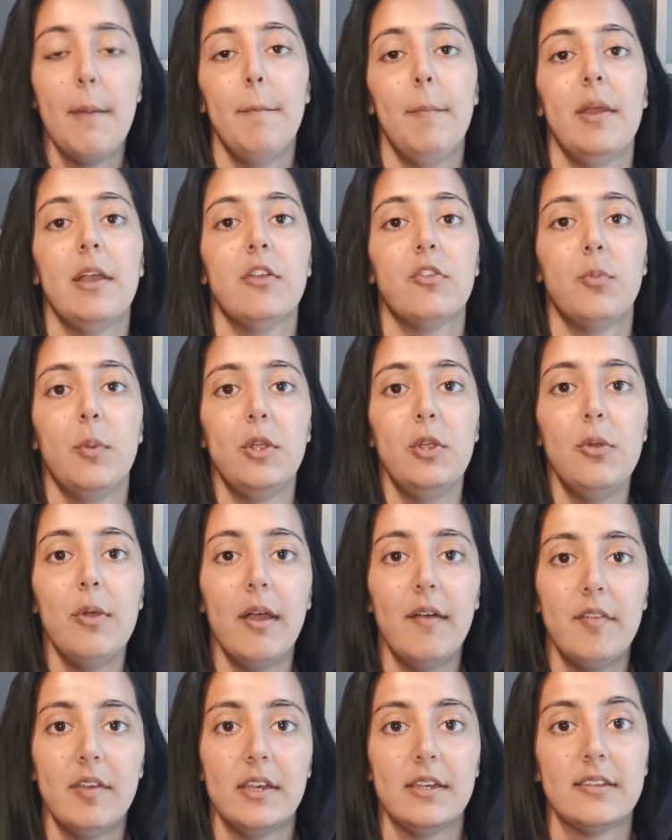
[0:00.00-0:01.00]
because when you
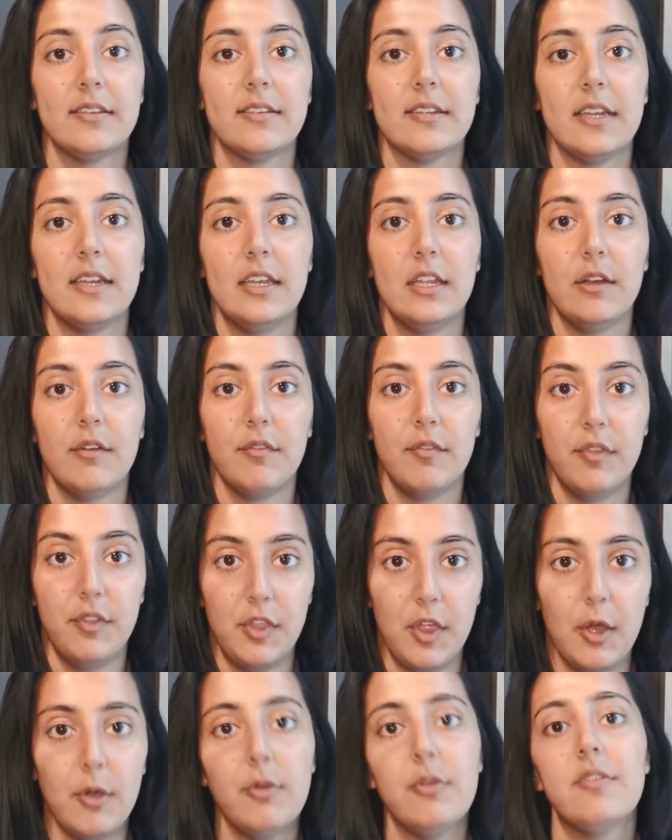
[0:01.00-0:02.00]
have an understanding of
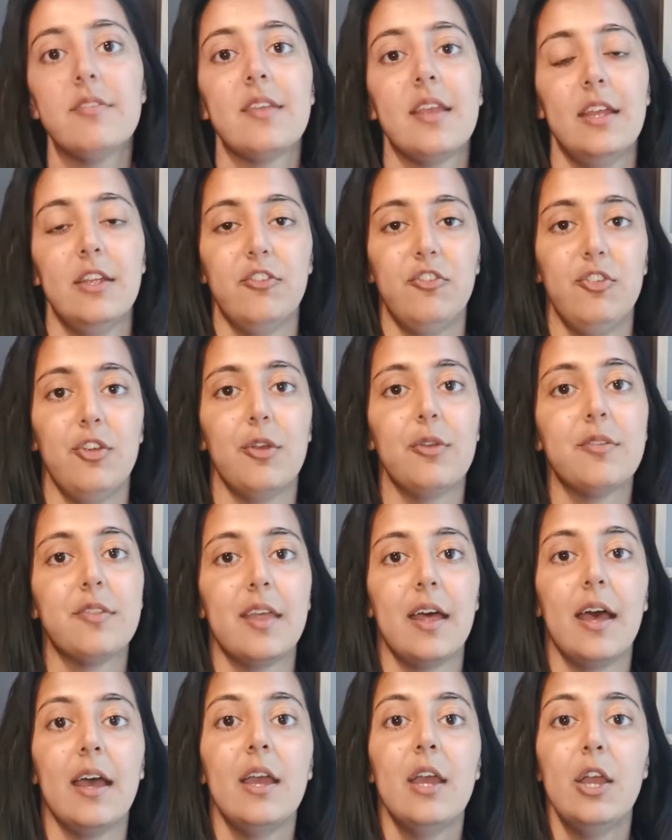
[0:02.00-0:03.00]
those, it shows
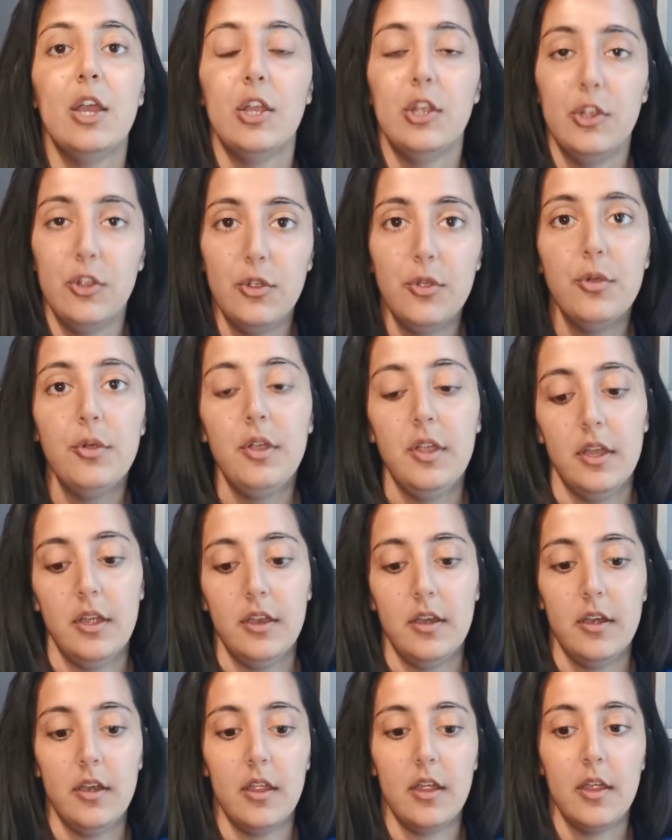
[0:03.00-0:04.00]
that you
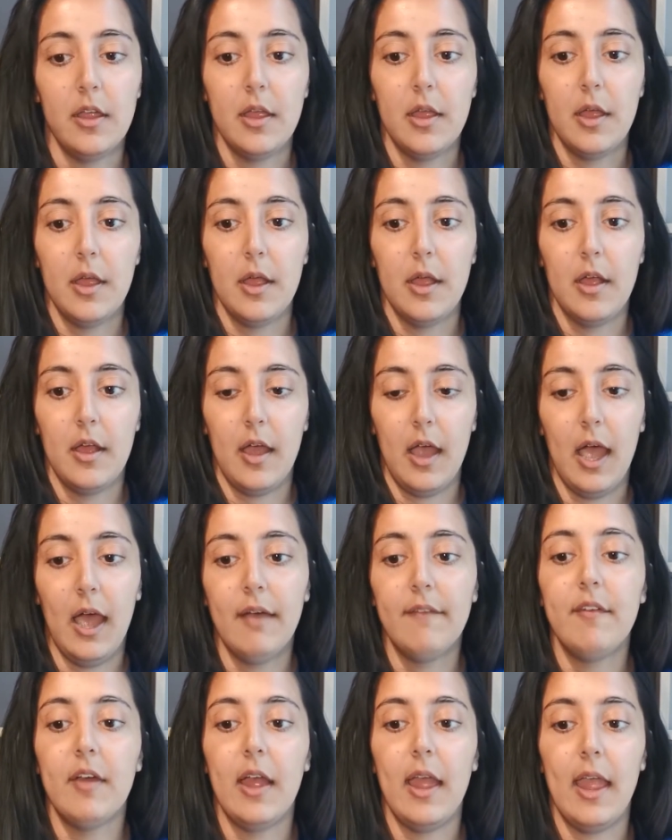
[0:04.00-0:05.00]
can
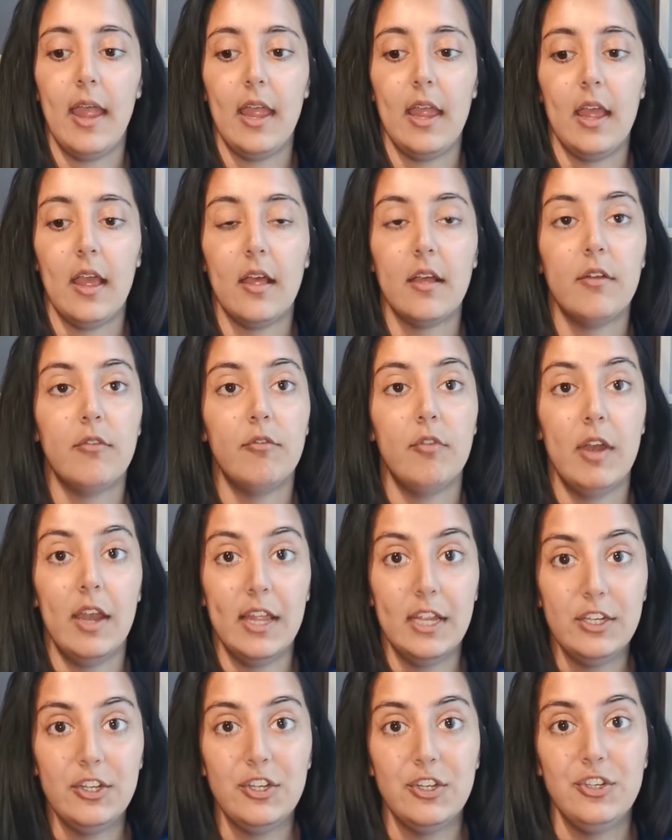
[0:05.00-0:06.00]
have a
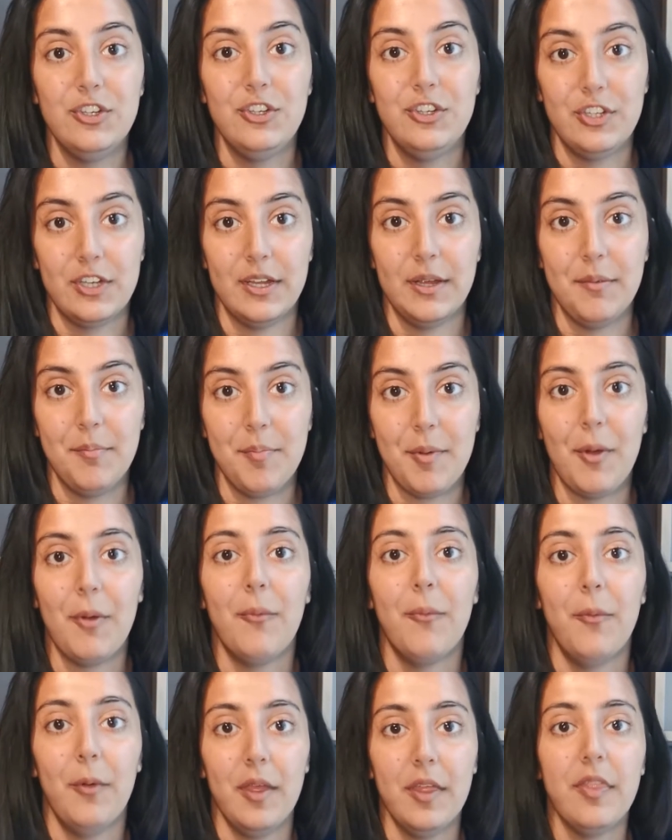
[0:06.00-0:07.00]
relationship
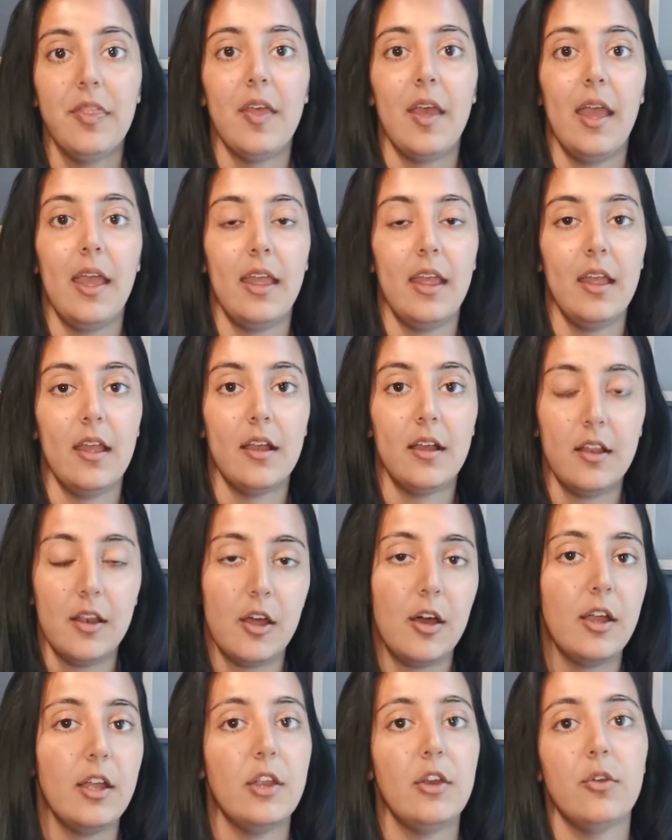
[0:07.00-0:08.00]
with a
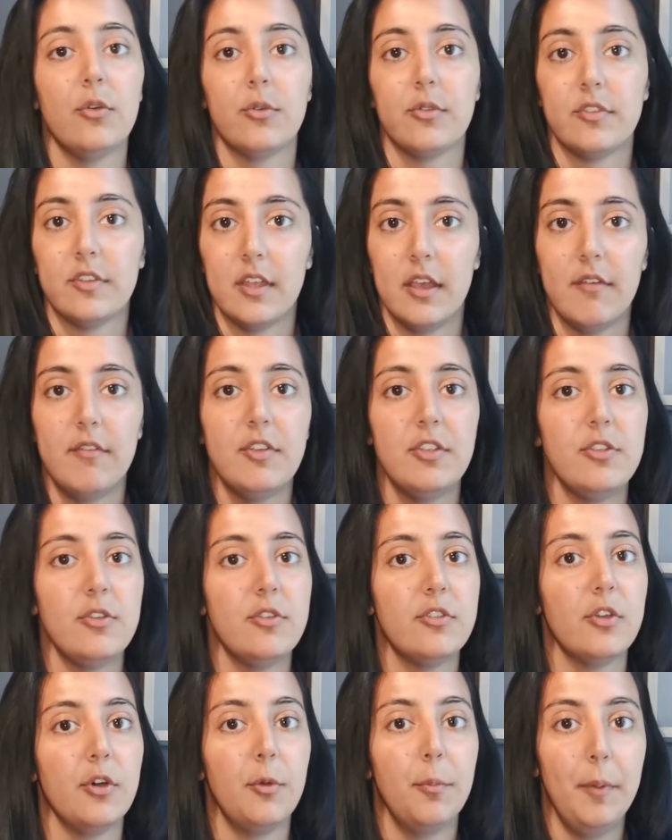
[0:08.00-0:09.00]
client or service
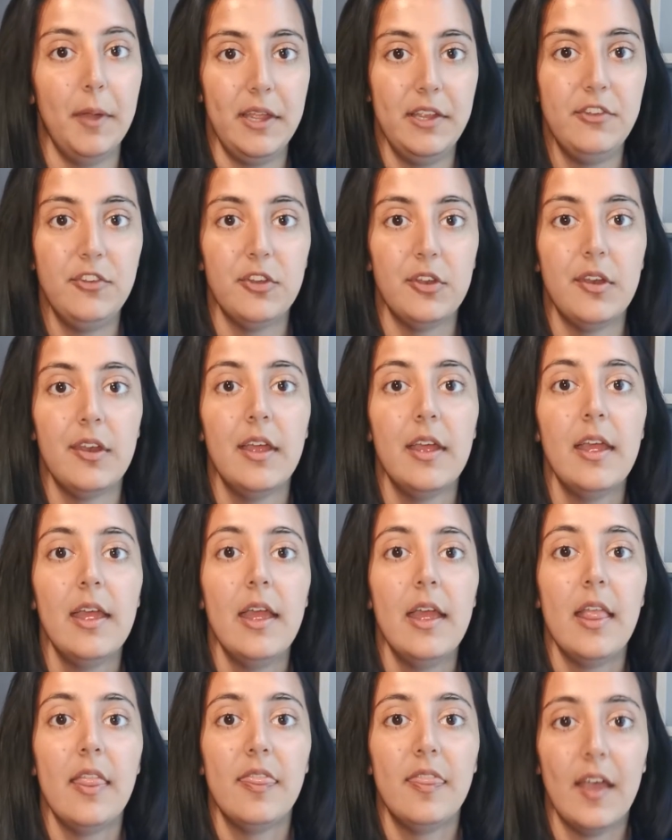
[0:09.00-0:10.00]
user or patient
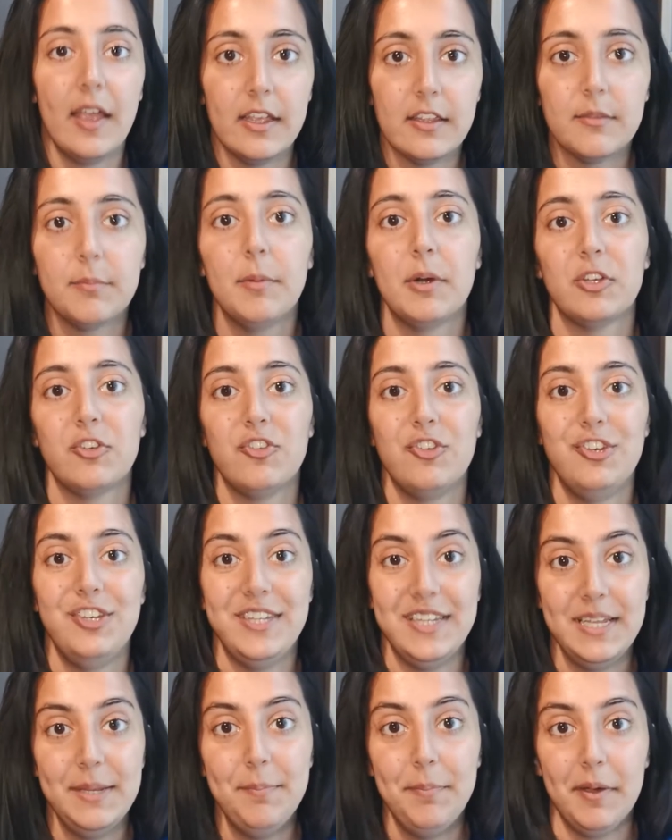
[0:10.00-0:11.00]
that is much
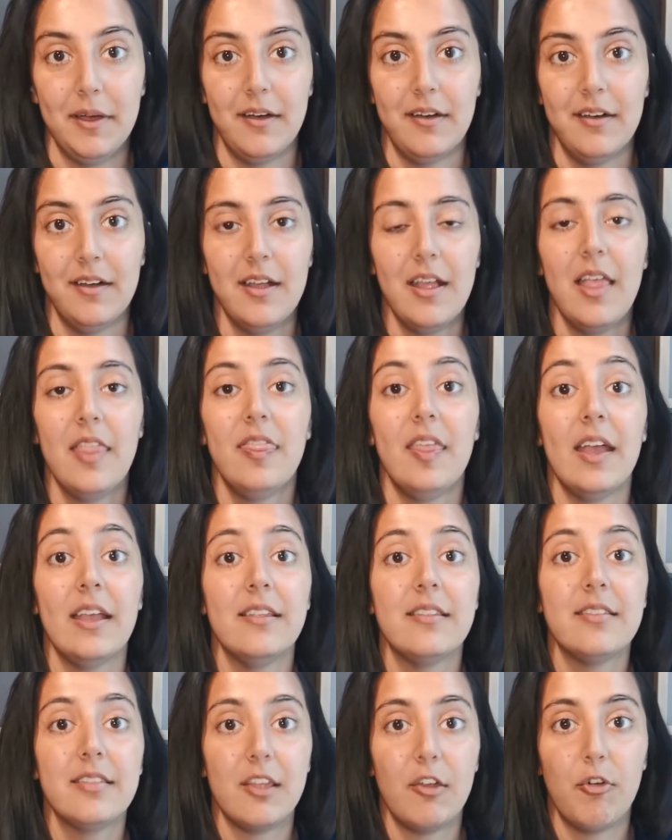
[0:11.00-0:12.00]
deeper, that
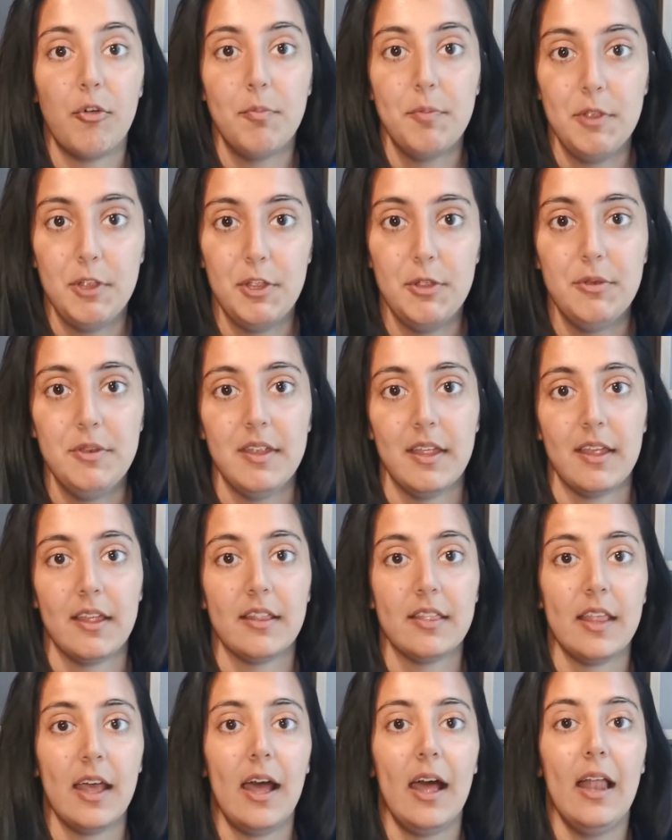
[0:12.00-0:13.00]
is
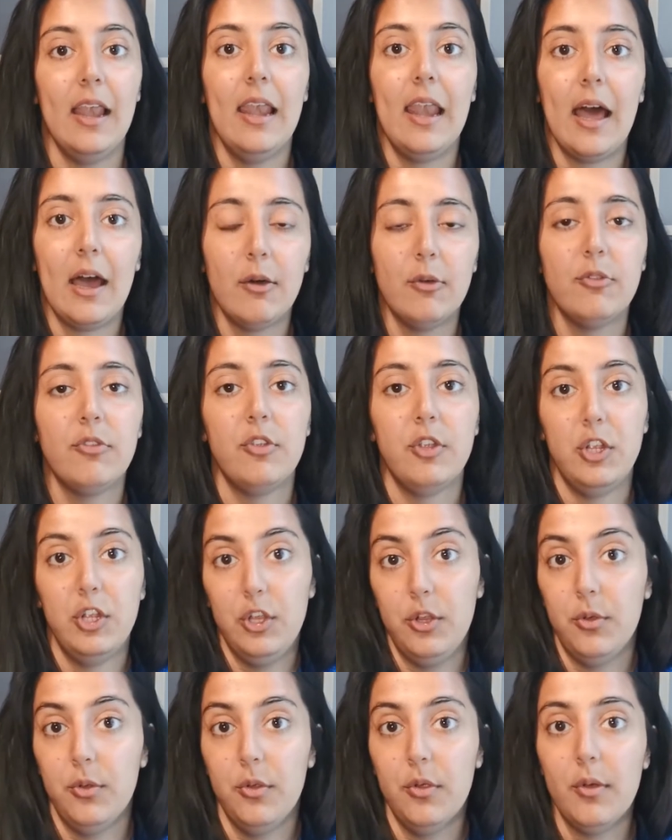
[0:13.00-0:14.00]
therapeutic, that allows
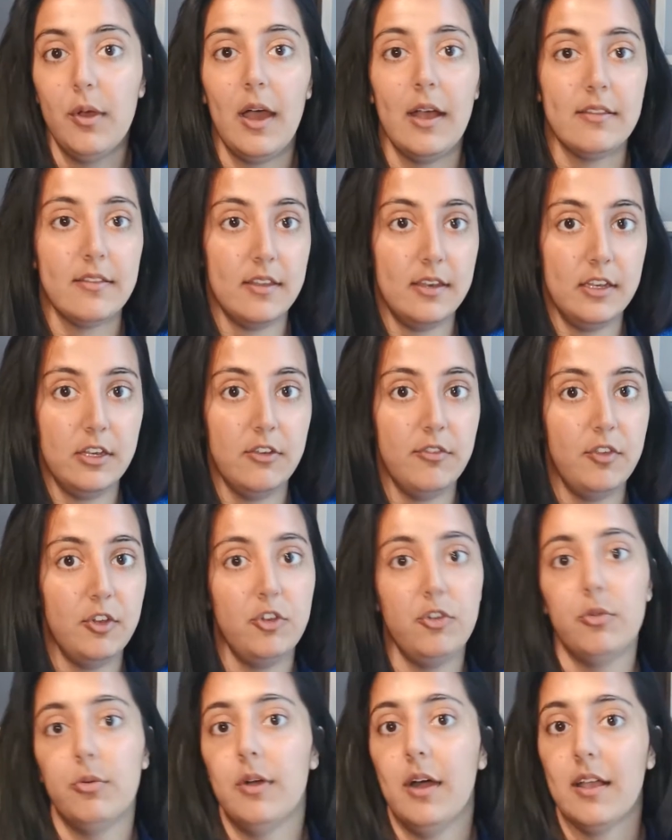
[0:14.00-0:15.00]
you as an
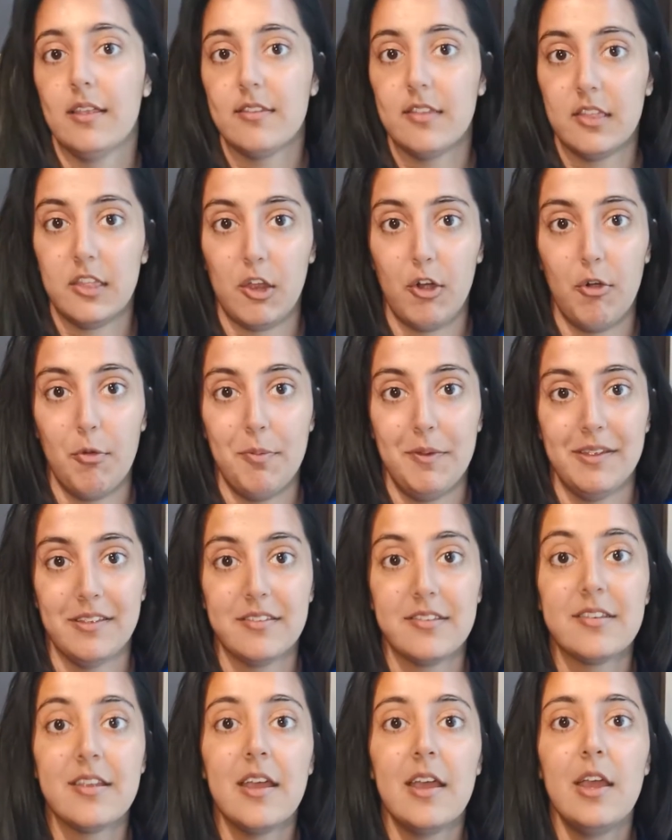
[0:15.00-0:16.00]
individual, as a
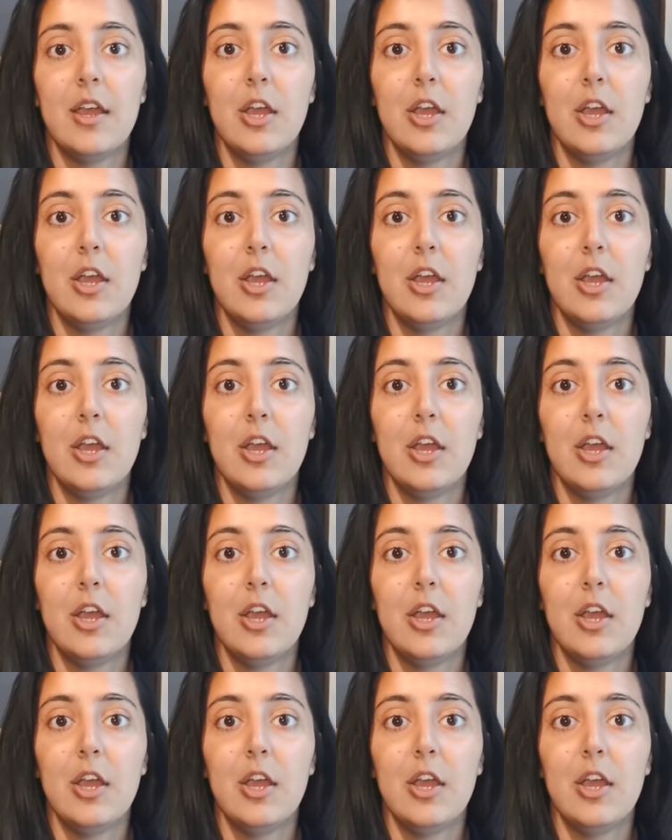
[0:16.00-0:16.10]
therapist,